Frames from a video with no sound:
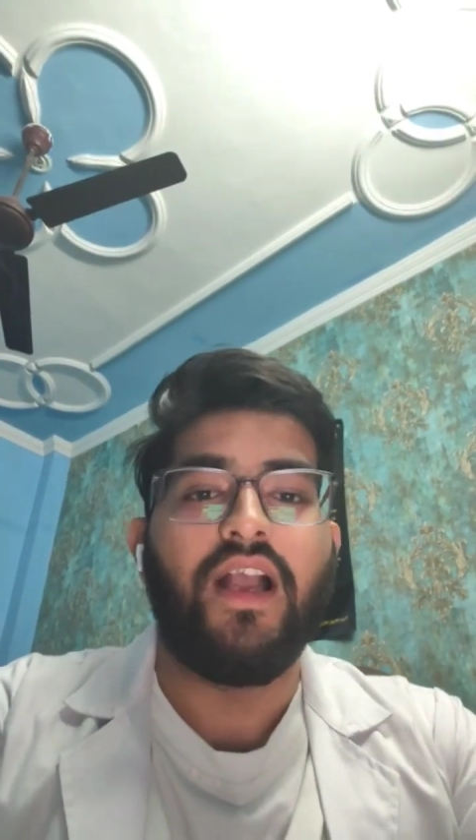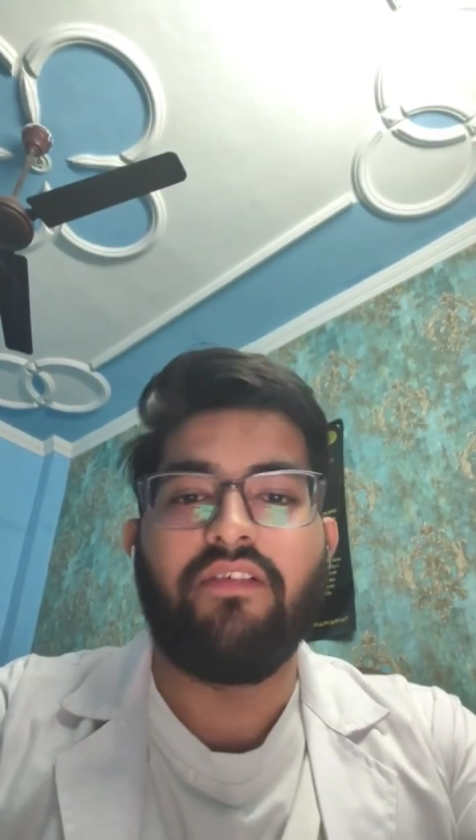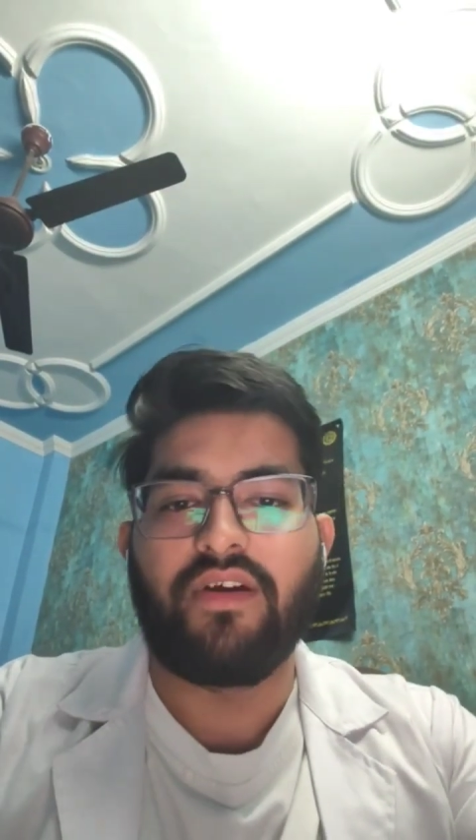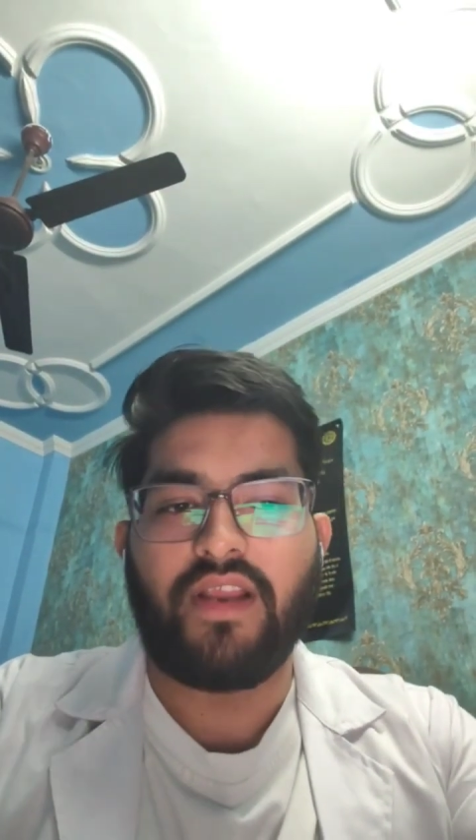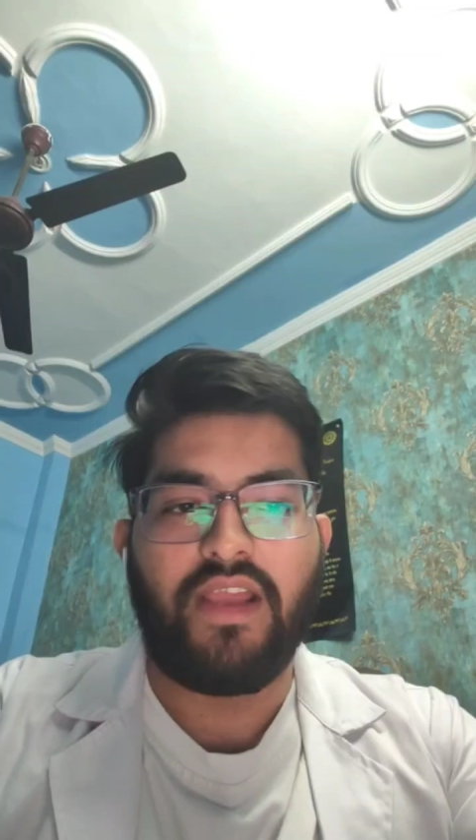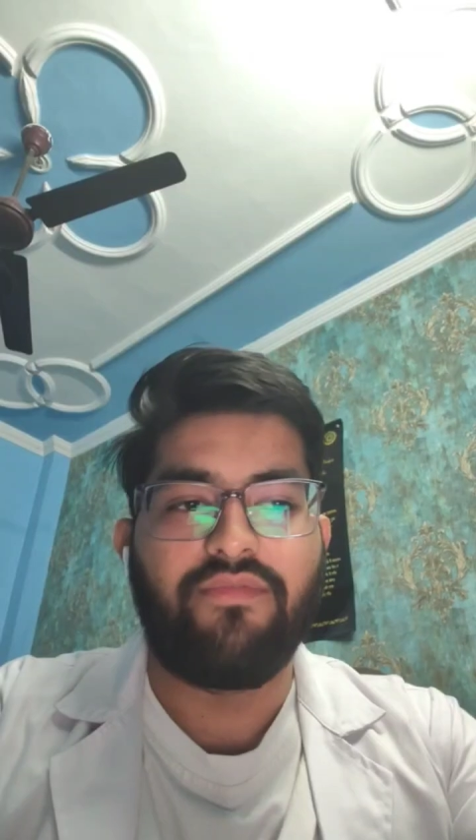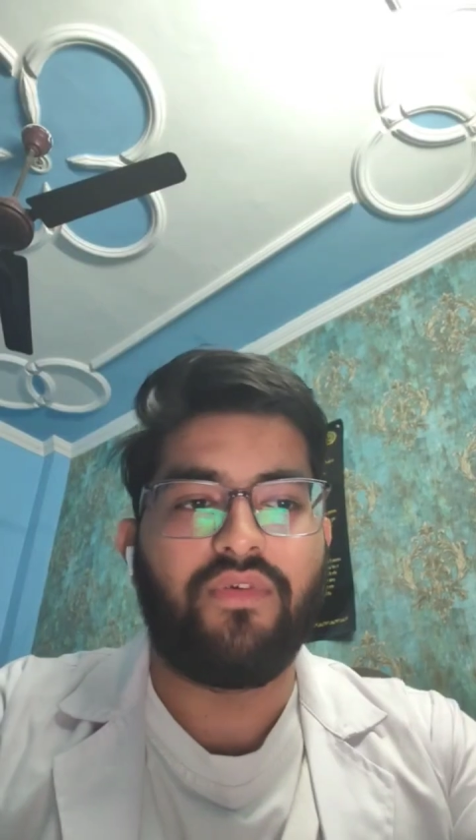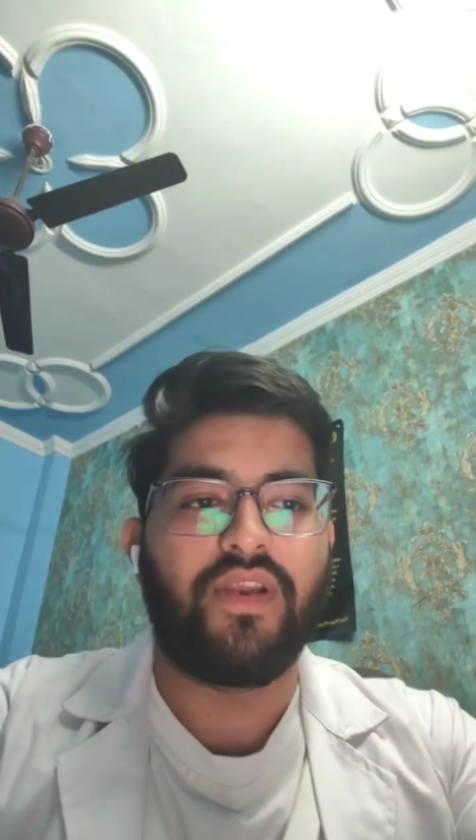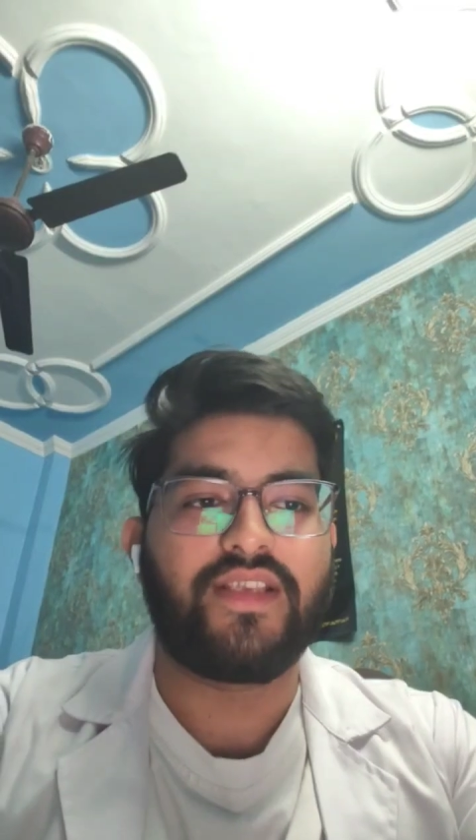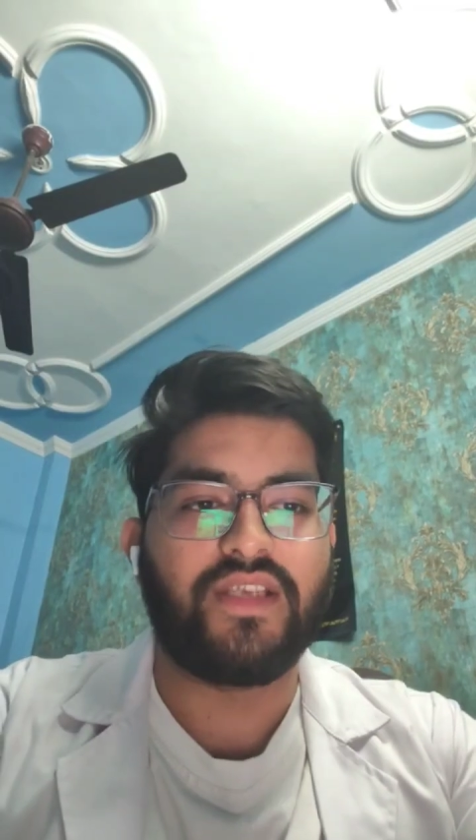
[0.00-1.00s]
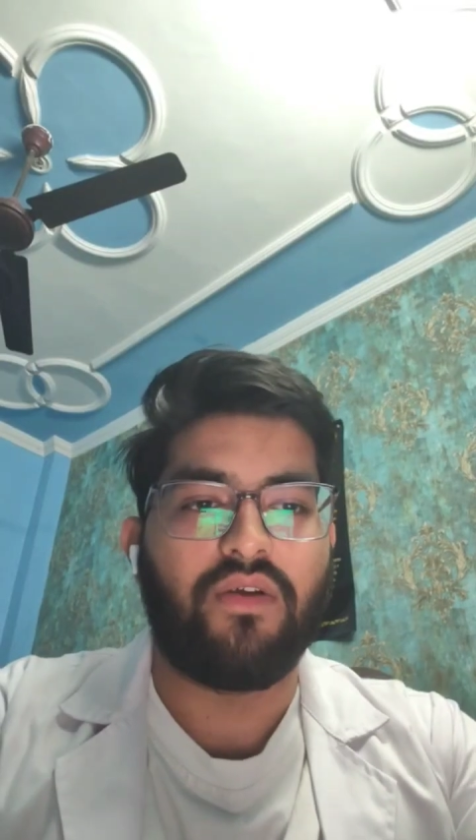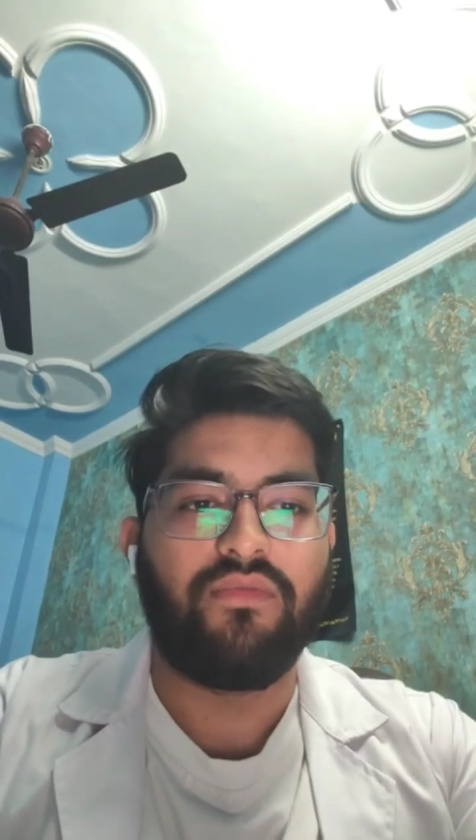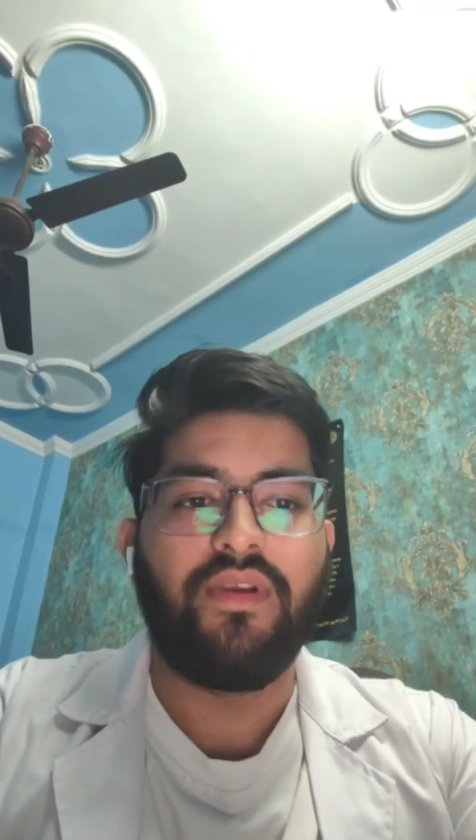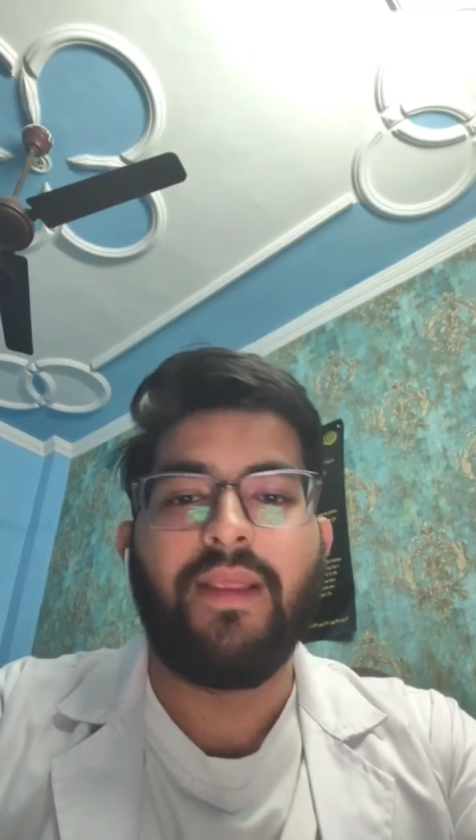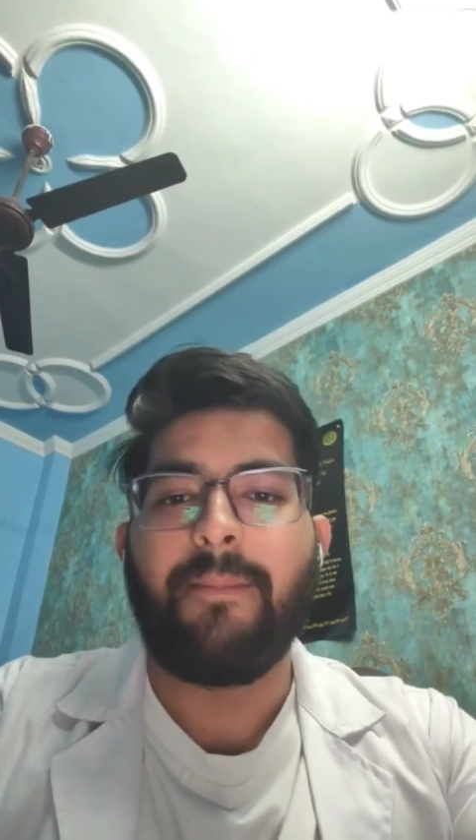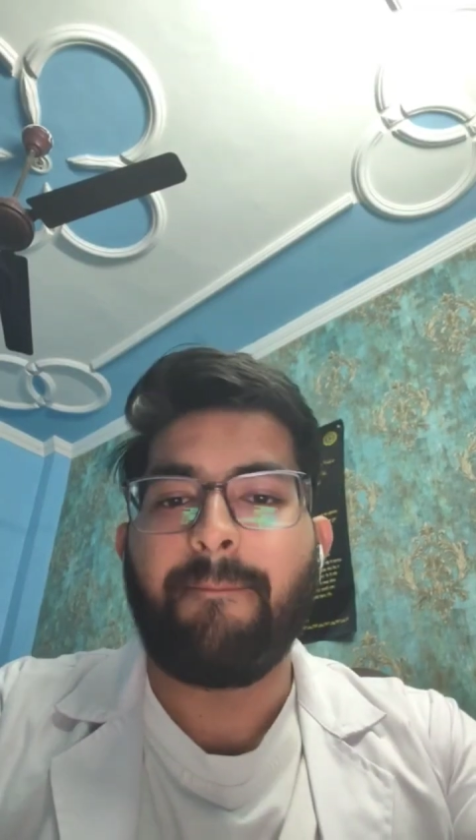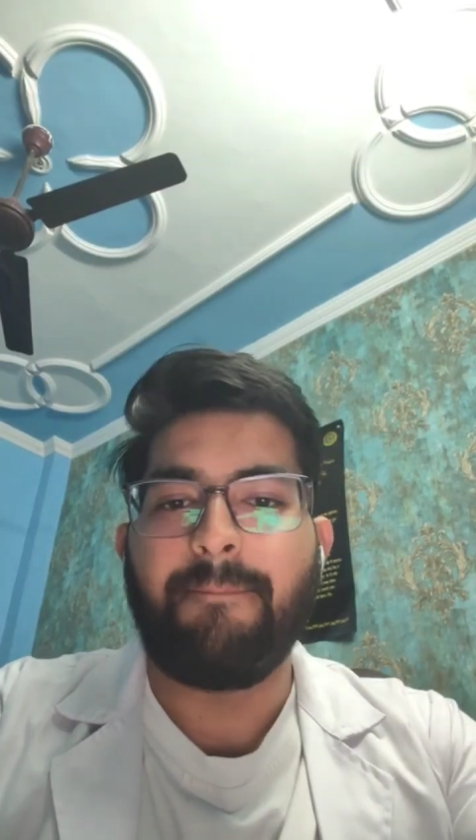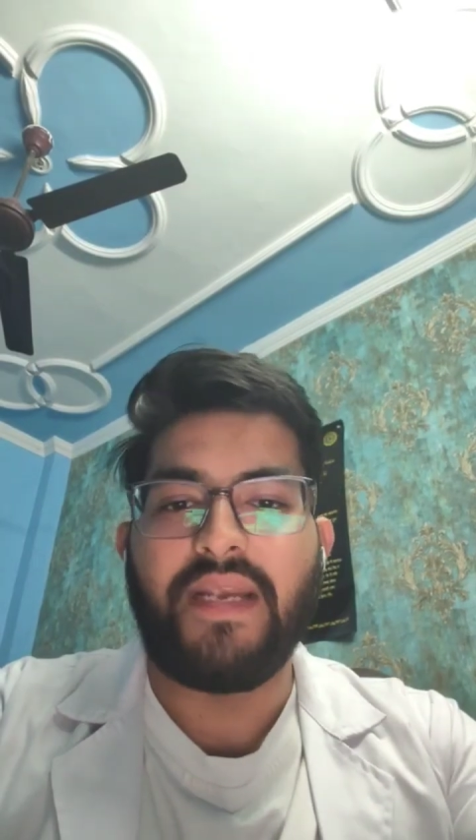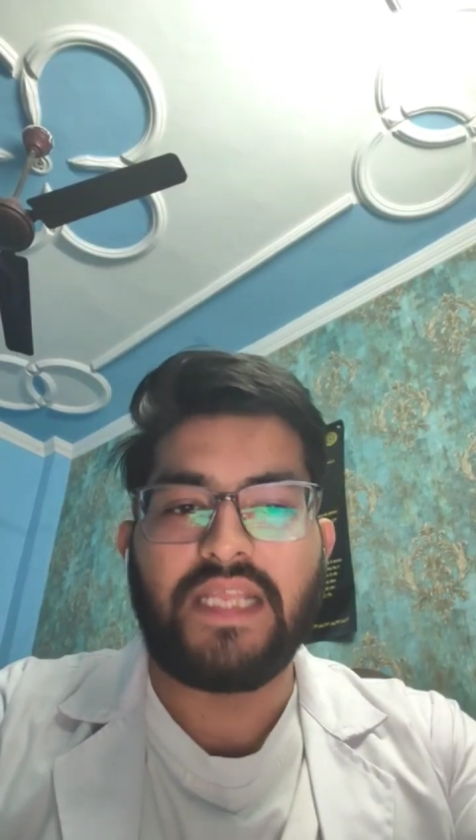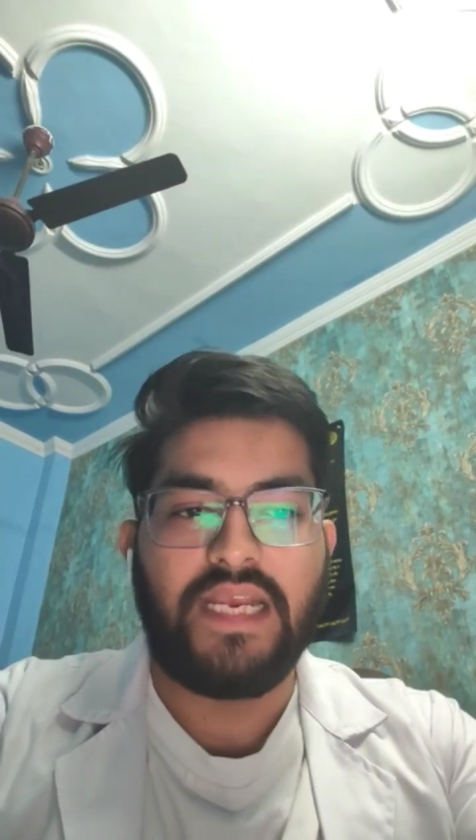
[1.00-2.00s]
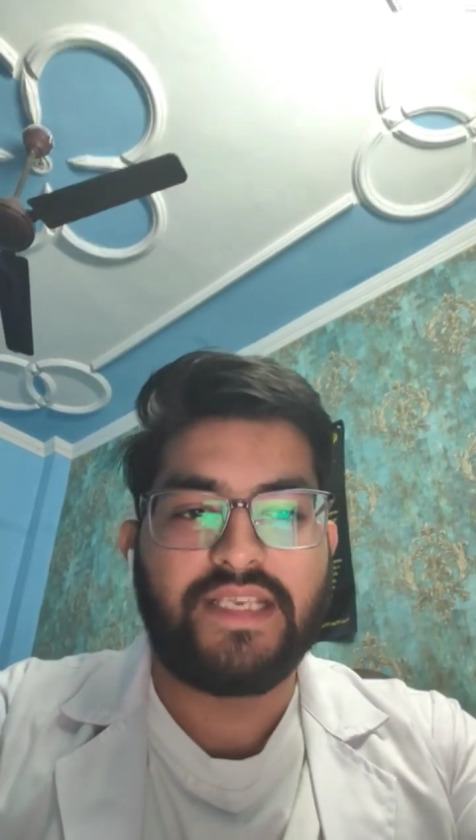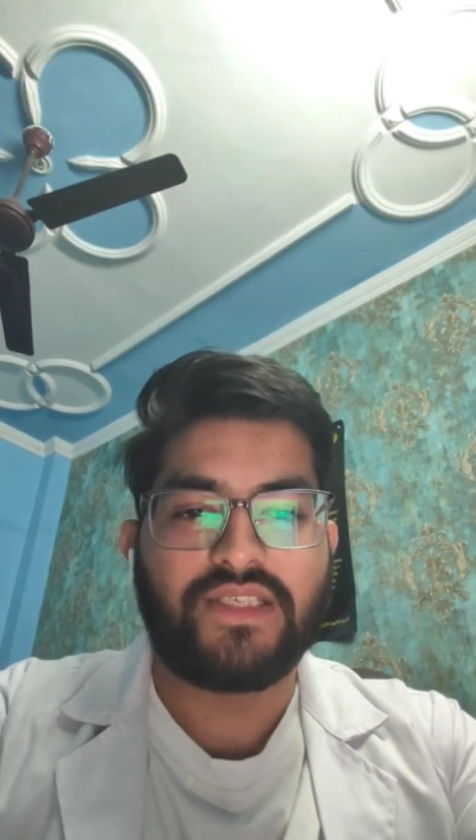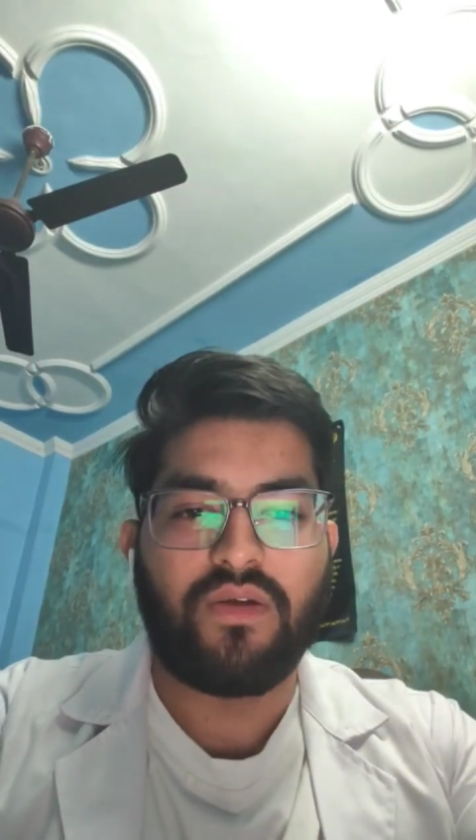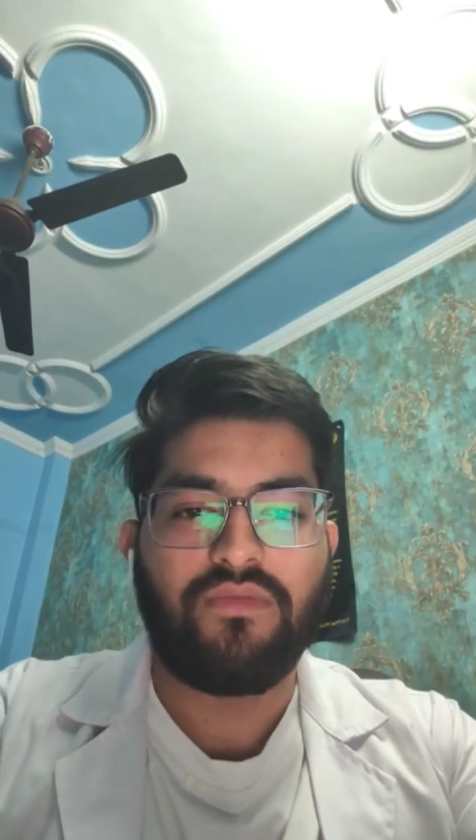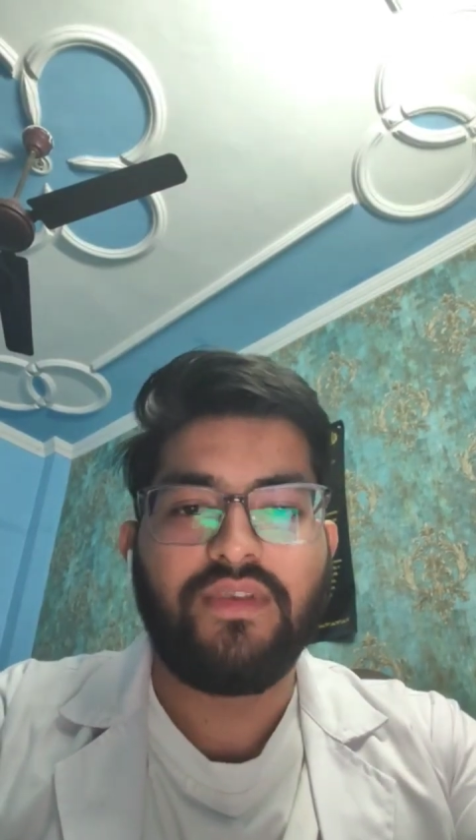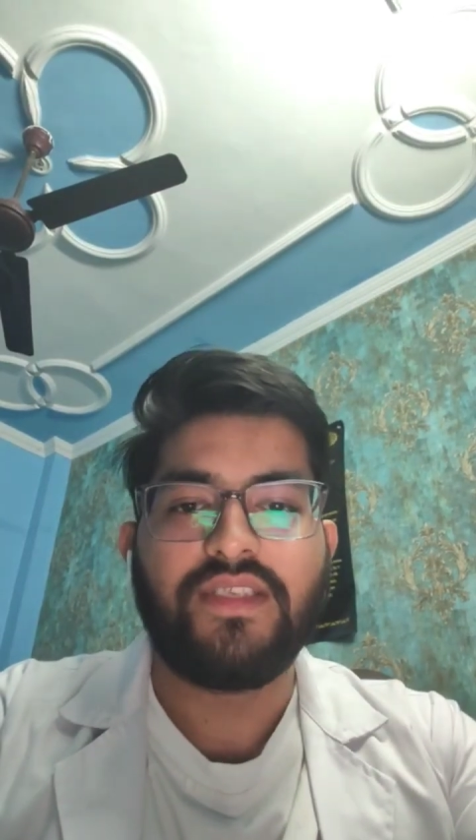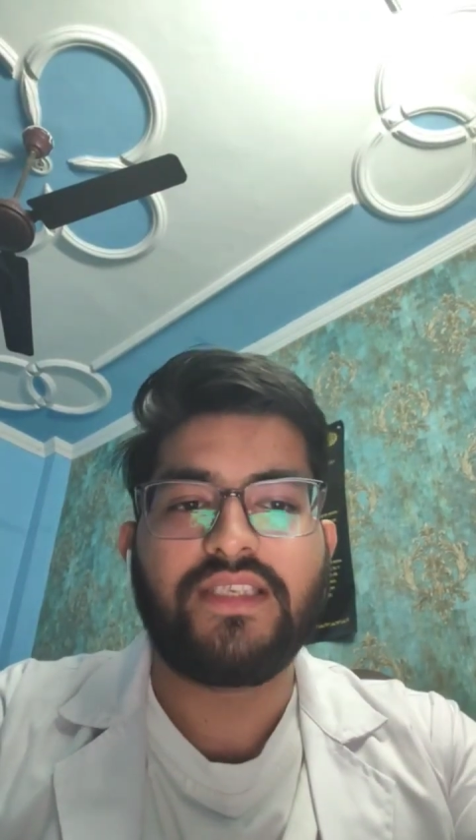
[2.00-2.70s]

our amphoric sound, metallic sound,